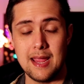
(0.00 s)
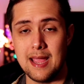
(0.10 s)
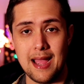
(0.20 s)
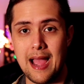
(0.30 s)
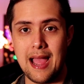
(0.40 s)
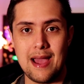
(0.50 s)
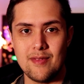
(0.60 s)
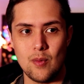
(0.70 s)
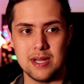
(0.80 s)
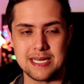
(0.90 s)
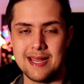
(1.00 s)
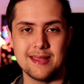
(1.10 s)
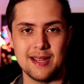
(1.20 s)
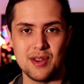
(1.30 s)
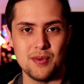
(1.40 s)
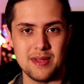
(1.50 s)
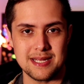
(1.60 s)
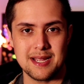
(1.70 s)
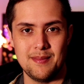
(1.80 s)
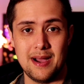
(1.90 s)
yeah, I haven't watched anything new
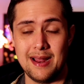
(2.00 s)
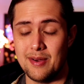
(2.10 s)
that's come out.